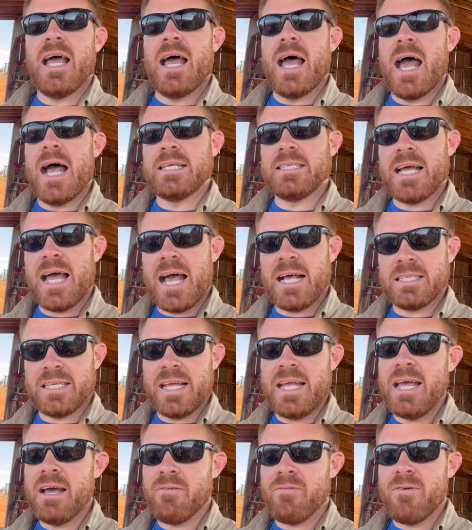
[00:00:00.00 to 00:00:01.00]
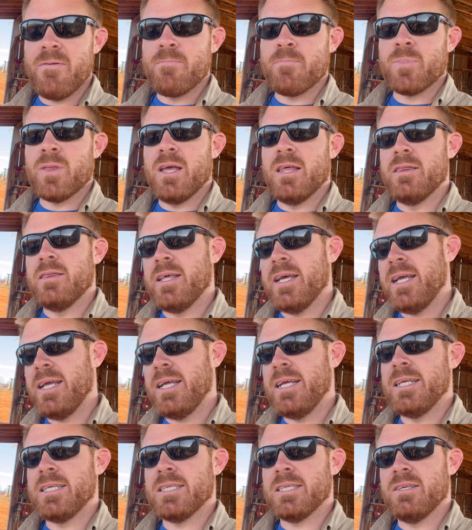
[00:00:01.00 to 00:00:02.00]
as if
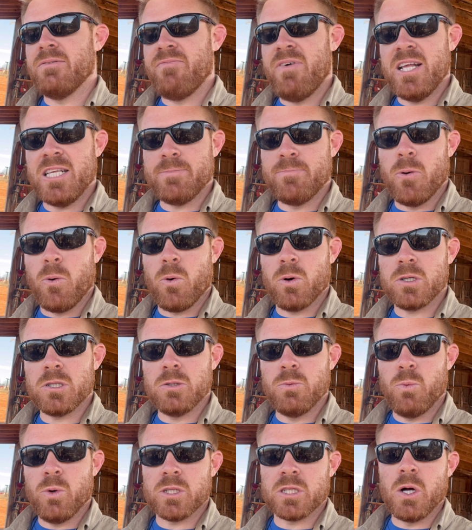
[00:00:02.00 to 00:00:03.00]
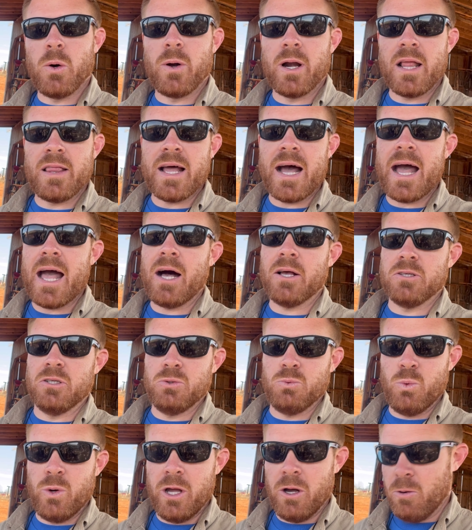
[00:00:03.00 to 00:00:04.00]
these fence boards was going in the house as
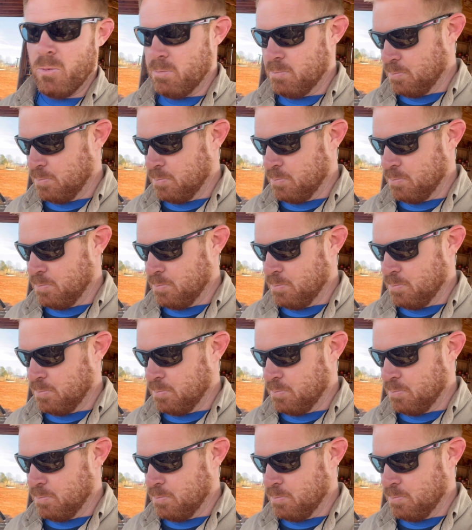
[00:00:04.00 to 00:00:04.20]
well.